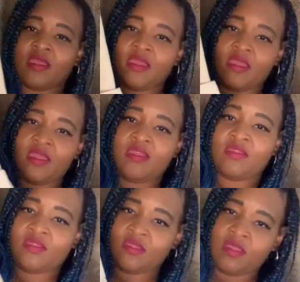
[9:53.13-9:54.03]
it
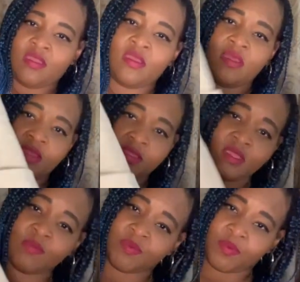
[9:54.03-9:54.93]

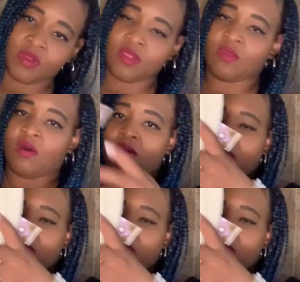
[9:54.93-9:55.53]
seems pretty long